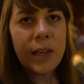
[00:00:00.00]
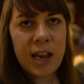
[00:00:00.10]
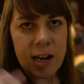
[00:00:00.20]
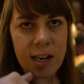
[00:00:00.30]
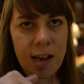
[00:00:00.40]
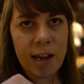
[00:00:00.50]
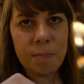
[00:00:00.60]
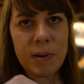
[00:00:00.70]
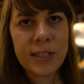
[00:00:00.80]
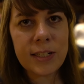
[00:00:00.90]
candy
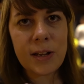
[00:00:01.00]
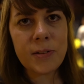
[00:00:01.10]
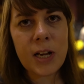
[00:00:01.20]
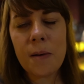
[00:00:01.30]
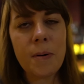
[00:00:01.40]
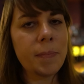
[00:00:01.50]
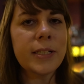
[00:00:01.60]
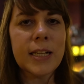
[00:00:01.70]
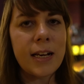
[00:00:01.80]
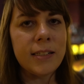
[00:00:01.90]
cane pieces on top, but
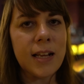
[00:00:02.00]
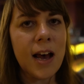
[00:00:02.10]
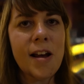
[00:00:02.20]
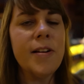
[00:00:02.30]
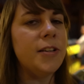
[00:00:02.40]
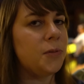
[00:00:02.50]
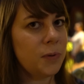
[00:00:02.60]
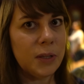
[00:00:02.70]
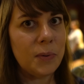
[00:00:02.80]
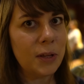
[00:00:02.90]
besides that, it's
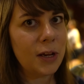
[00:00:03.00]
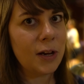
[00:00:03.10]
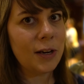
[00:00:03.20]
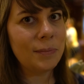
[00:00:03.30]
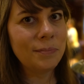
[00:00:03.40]
really, really good.